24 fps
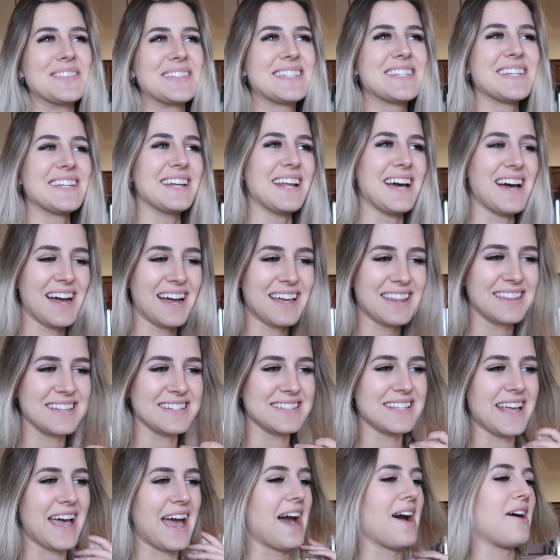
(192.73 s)
to knock
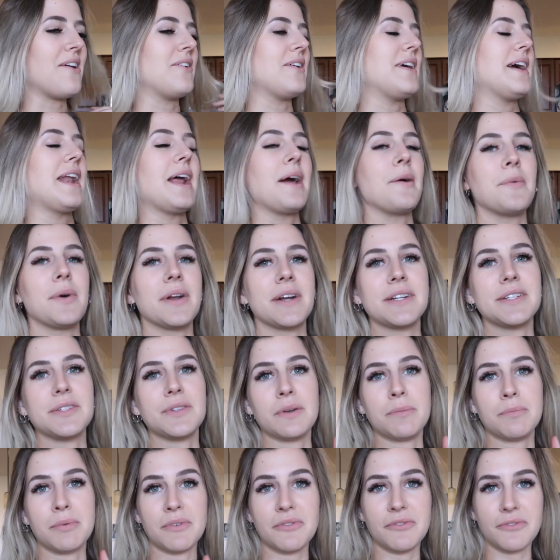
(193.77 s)
this out, and I wanna do
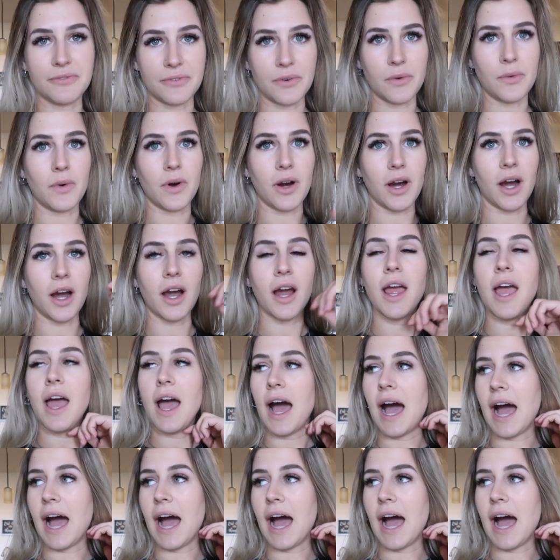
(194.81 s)
it before